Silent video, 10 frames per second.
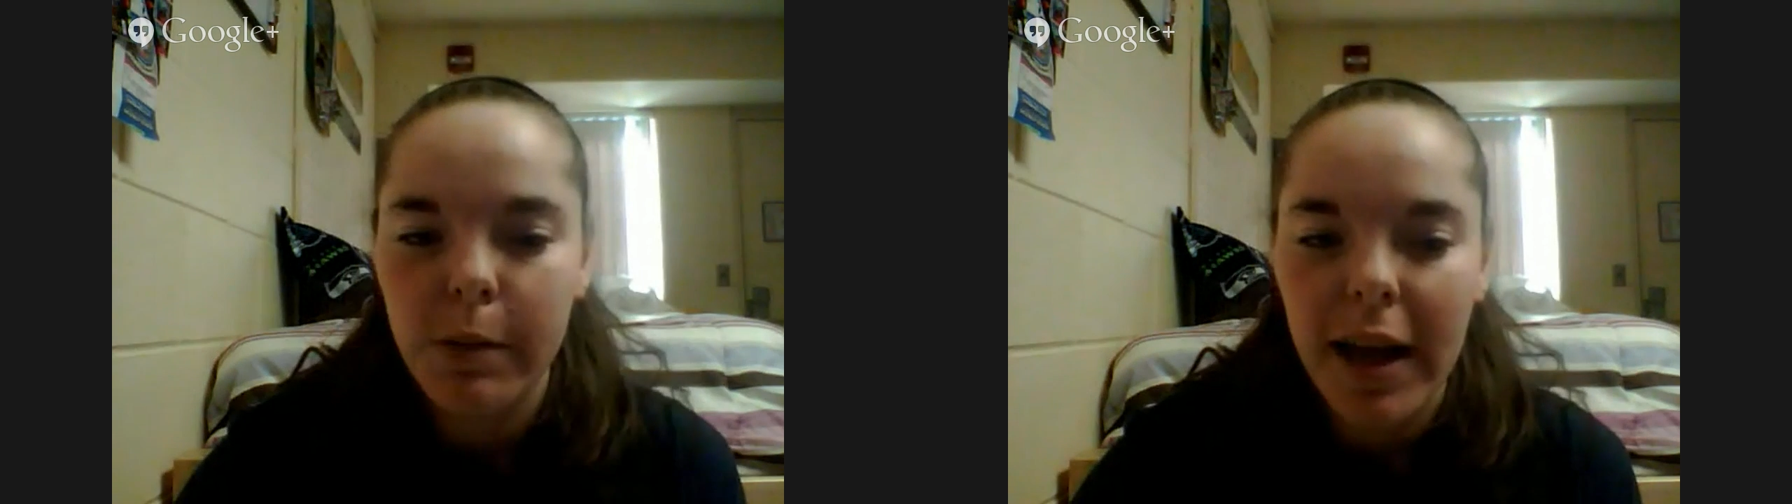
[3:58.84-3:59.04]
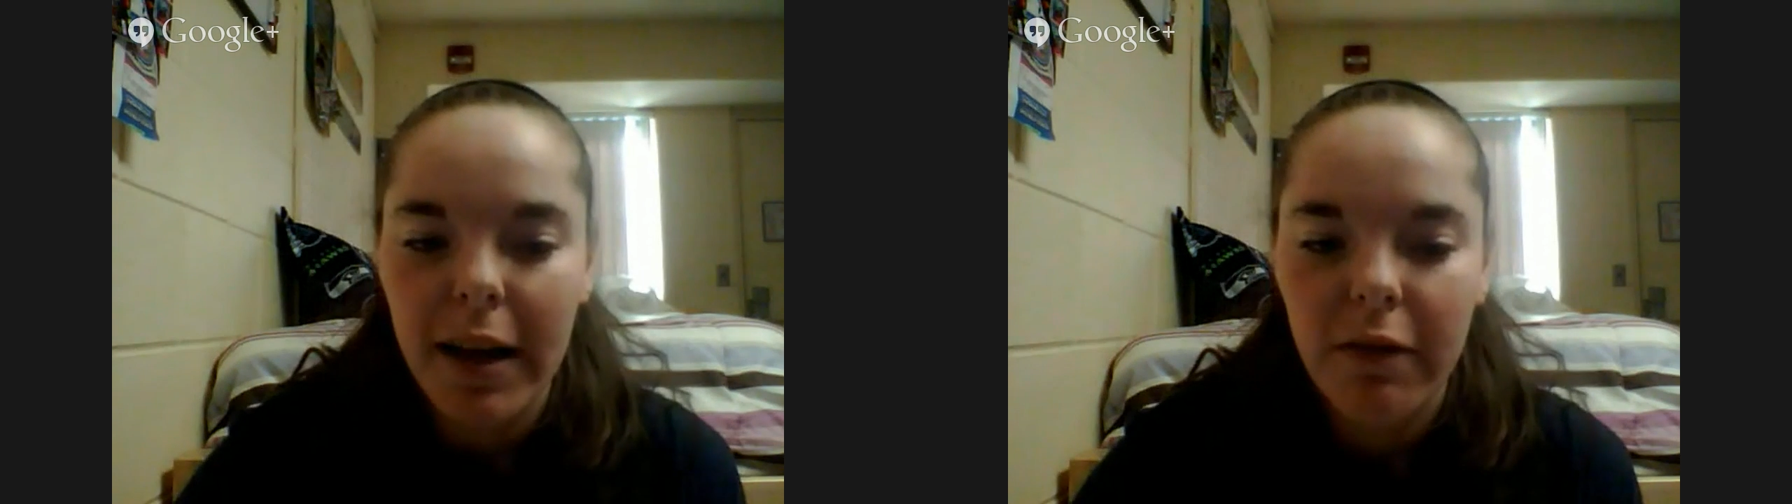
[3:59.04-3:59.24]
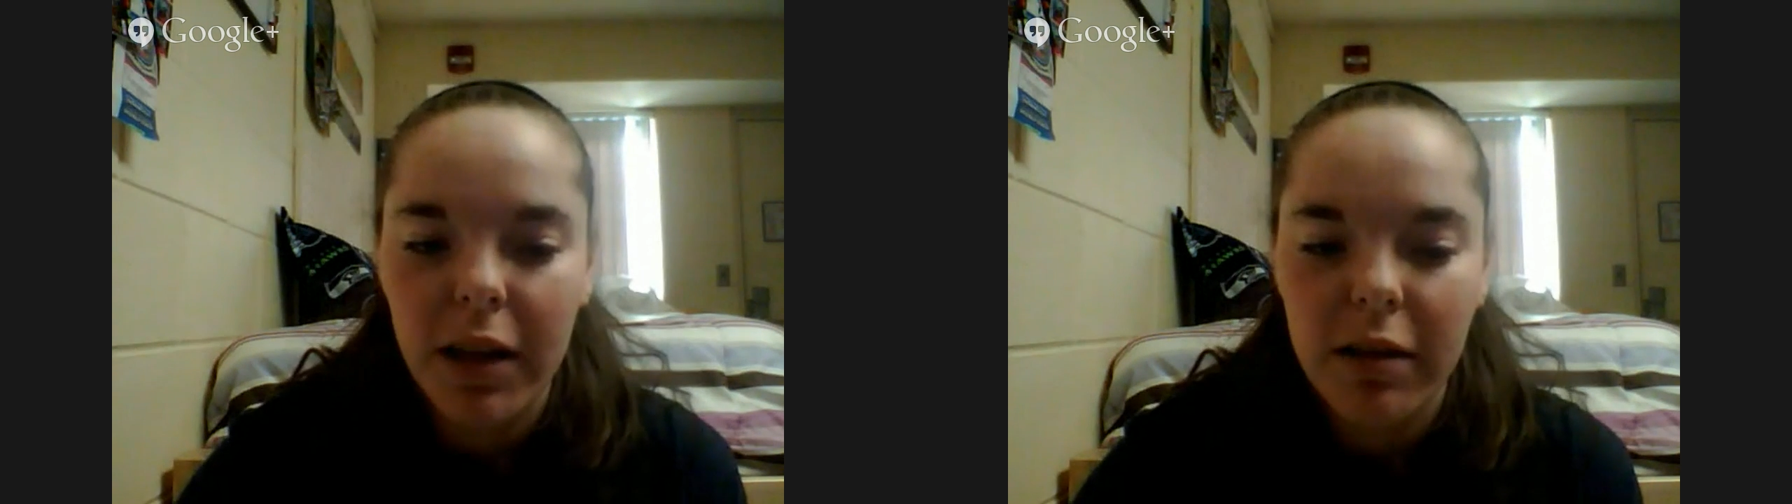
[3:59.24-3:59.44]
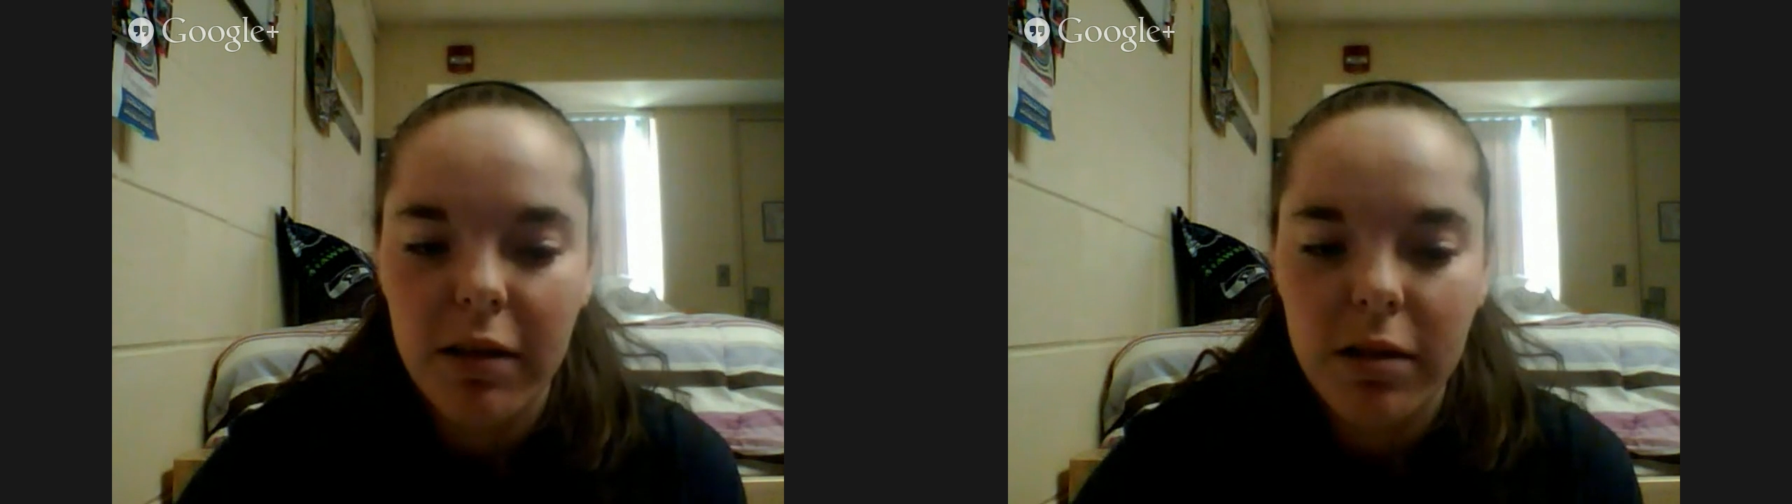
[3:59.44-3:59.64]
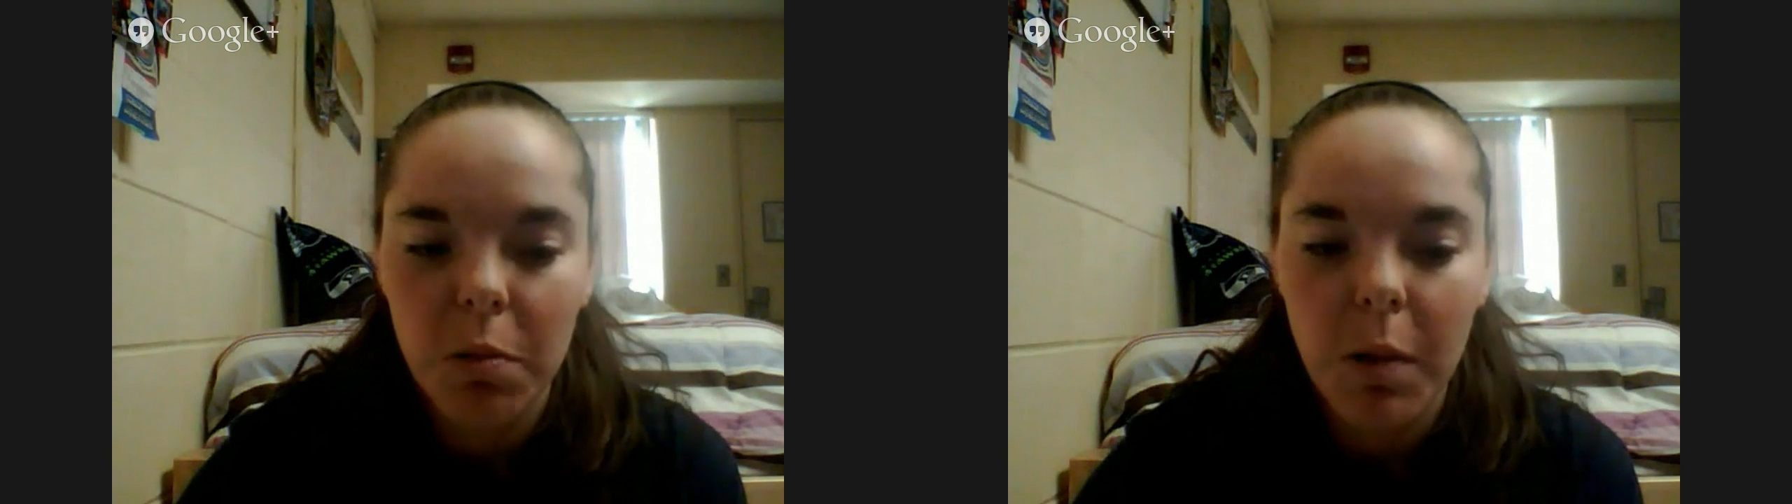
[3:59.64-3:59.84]
behaving
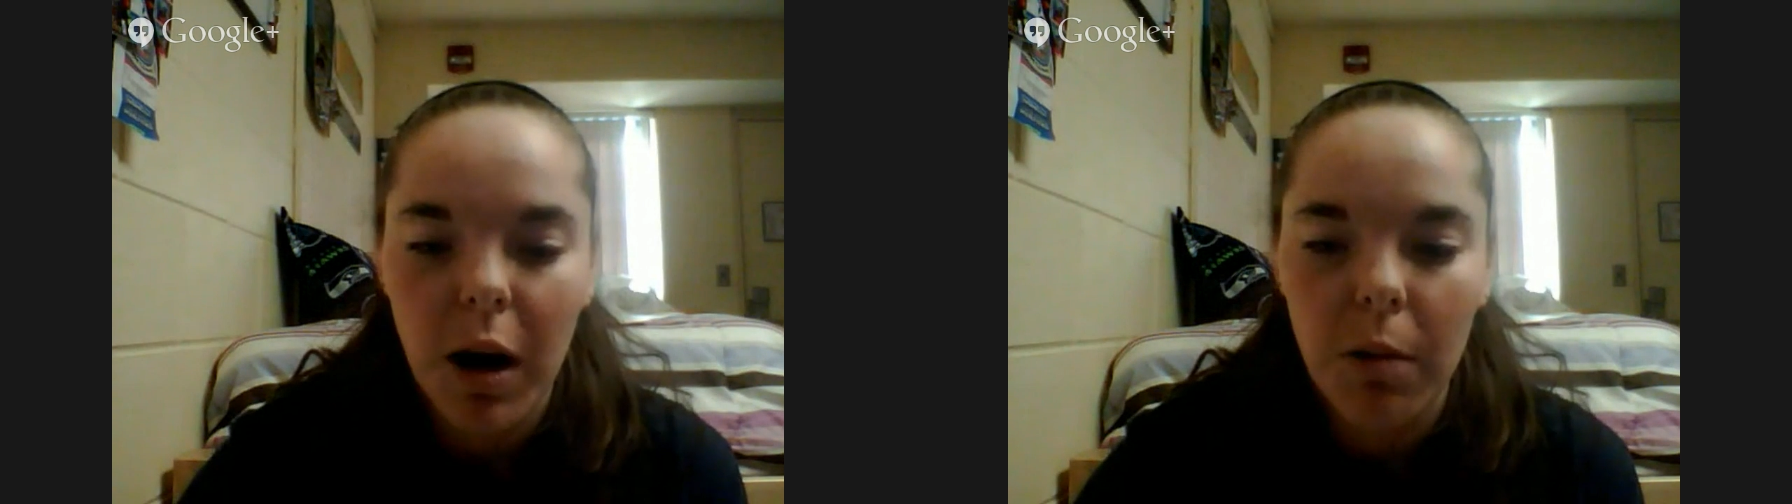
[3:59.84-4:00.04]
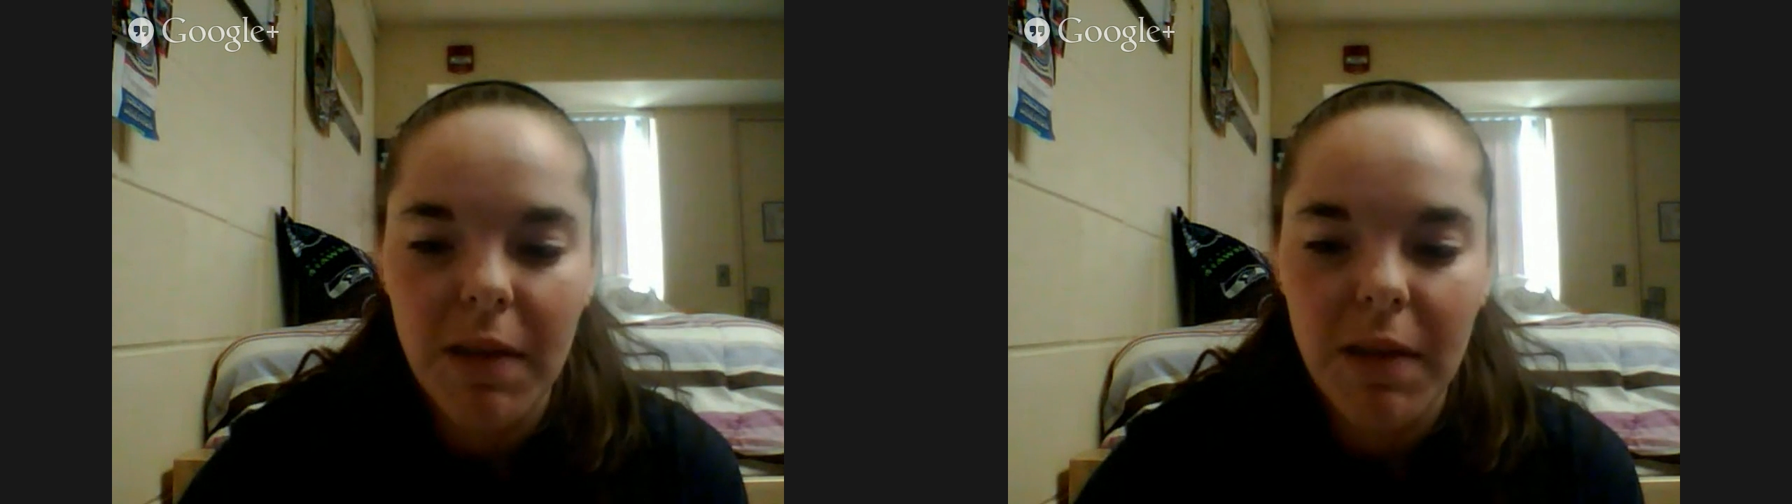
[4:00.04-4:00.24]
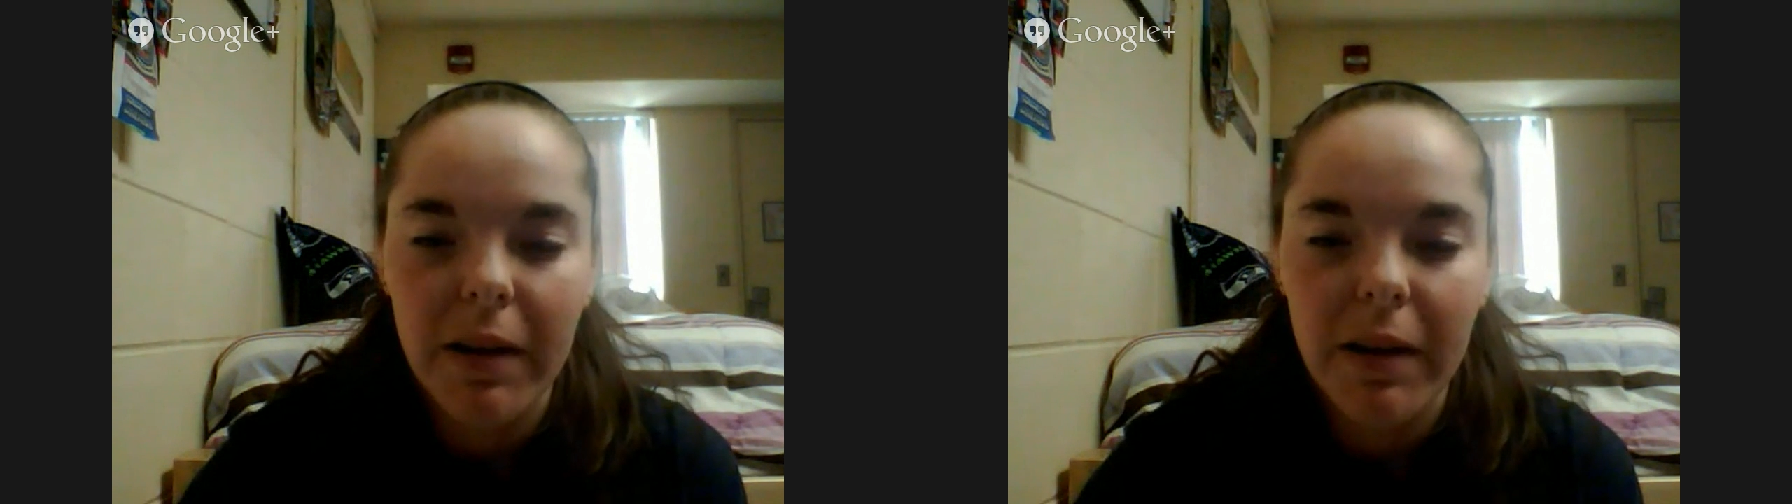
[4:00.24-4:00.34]
so well without